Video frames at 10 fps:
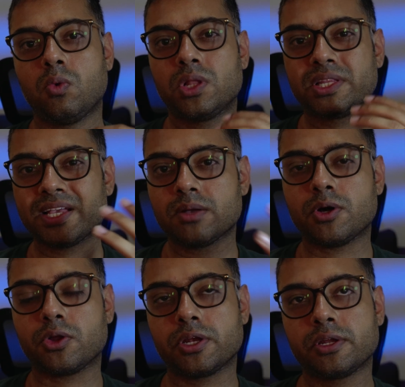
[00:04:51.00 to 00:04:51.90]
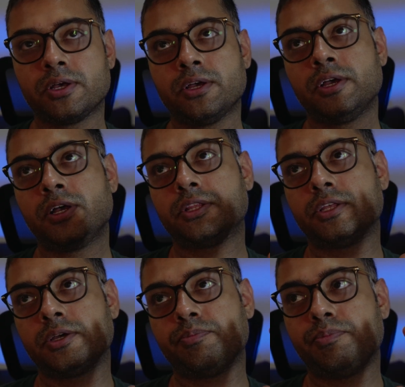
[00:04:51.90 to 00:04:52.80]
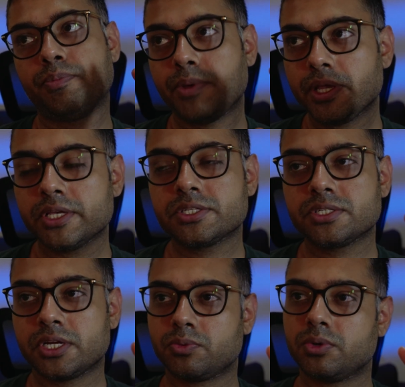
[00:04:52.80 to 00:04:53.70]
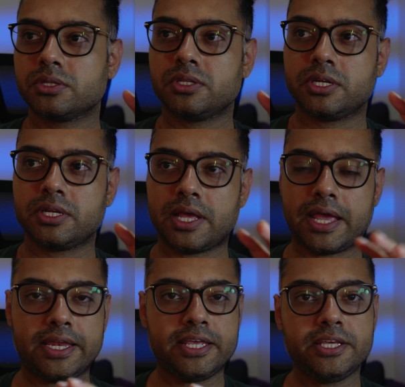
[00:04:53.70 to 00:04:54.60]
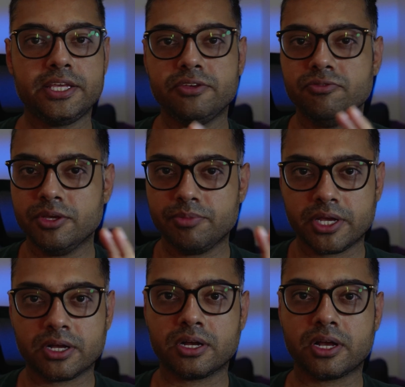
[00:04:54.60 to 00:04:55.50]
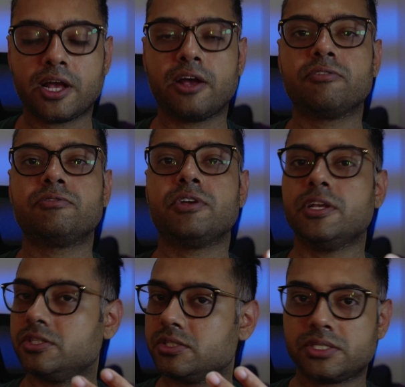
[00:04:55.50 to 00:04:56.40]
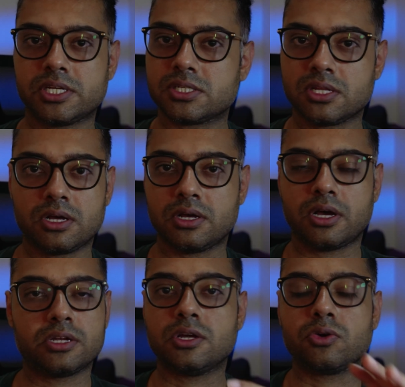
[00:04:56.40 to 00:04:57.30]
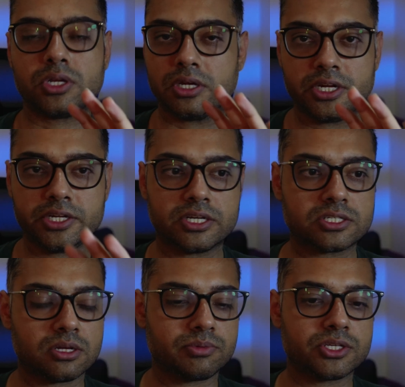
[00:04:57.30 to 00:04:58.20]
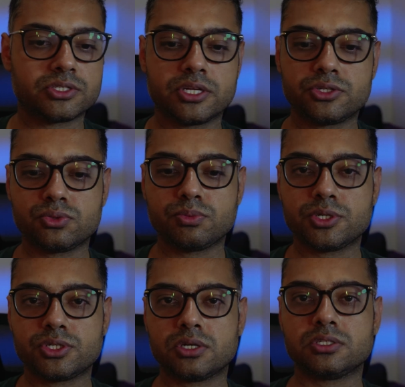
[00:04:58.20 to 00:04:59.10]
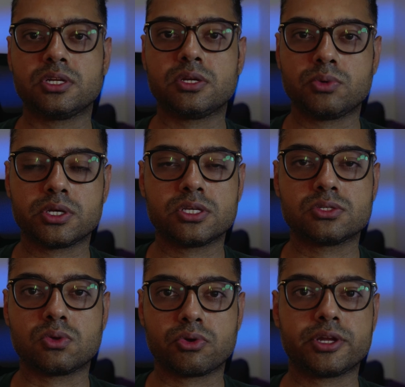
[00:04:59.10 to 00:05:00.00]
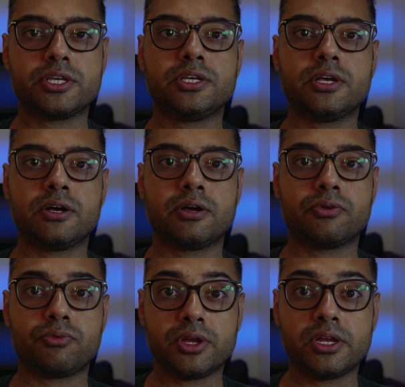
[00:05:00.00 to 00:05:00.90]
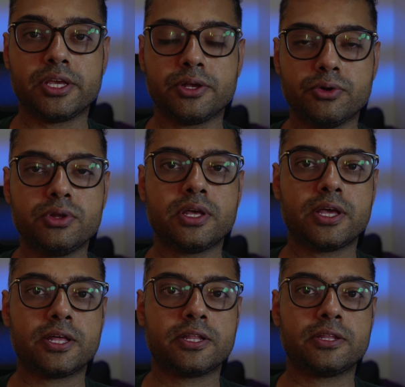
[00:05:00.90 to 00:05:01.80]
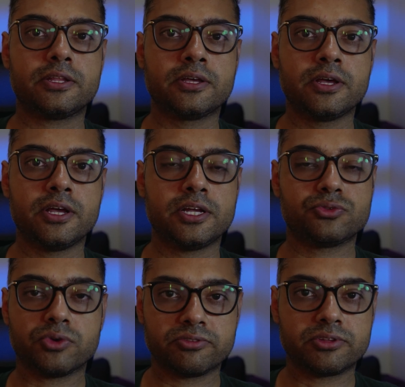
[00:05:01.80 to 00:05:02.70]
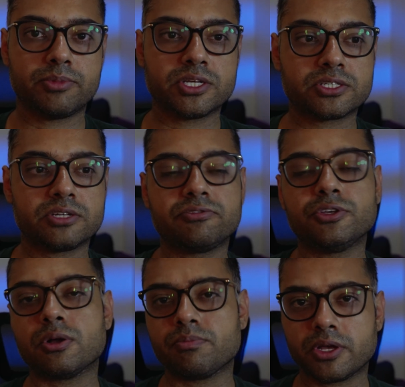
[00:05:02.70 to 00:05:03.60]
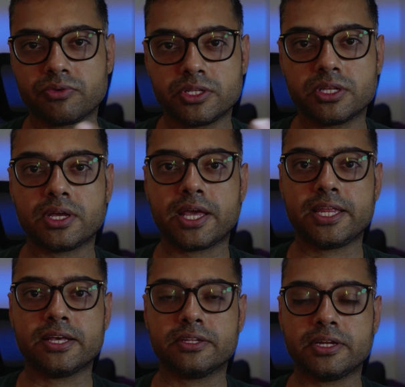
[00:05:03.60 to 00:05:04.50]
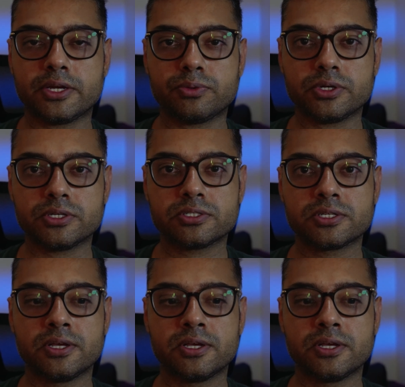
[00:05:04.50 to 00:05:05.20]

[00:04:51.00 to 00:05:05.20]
Well, think about it. The biggest network that any EV maker have is Tesla, undoubtedly Tesla, because their supercharger network is already really good, and it's one of the best if you compare with any other networks.